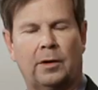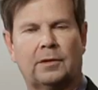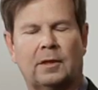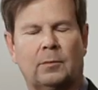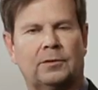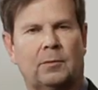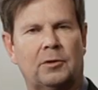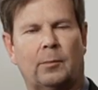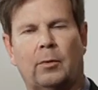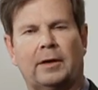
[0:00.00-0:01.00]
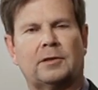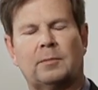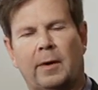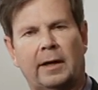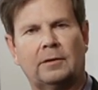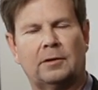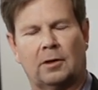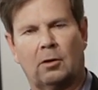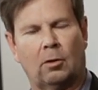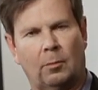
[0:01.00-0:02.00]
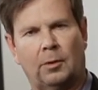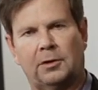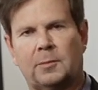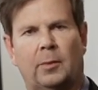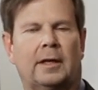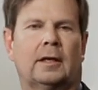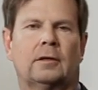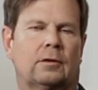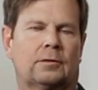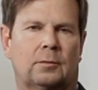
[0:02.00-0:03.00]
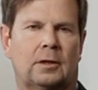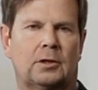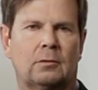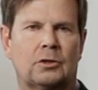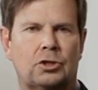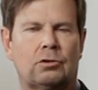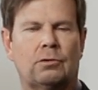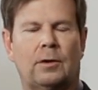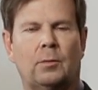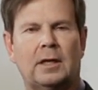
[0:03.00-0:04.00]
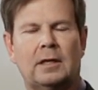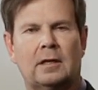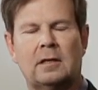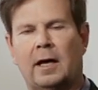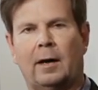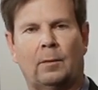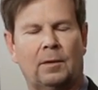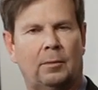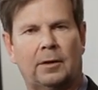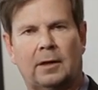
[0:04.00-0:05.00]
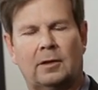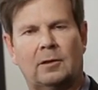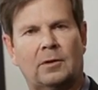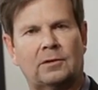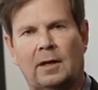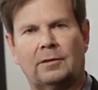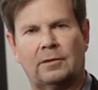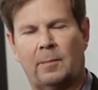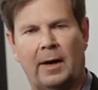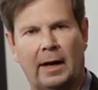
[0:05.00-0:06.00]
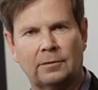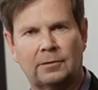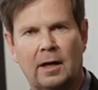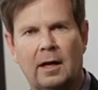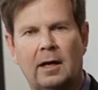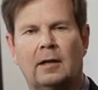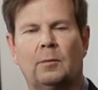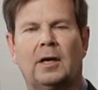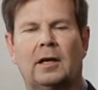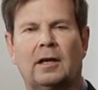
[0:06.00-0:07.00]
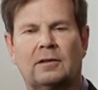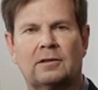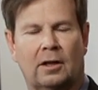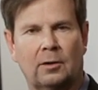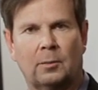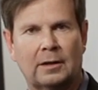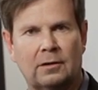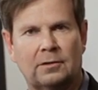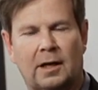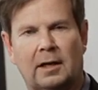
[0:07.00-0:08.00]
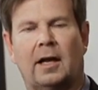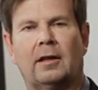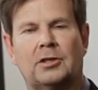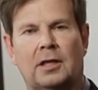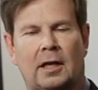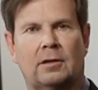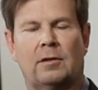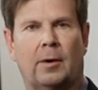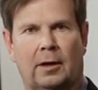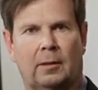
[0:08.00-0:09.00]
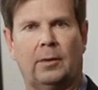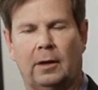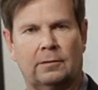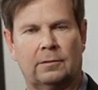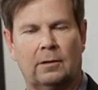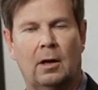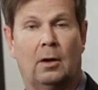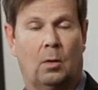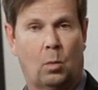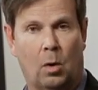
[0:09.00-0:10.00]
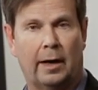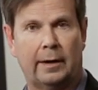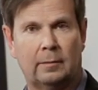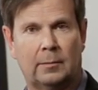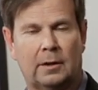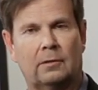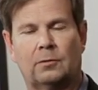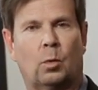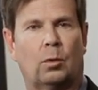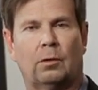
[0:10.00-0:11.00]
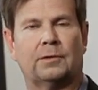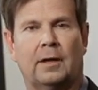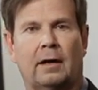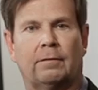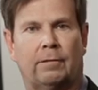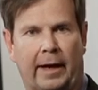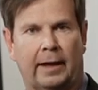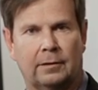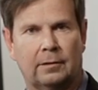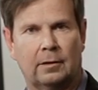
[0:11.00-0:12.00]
We assembled some of the brightest minds in the global display industry to ensure that we did not replicate the mistakes of the past and that we could accelerate this technology into the marketplace. Why? Because the world's not flat.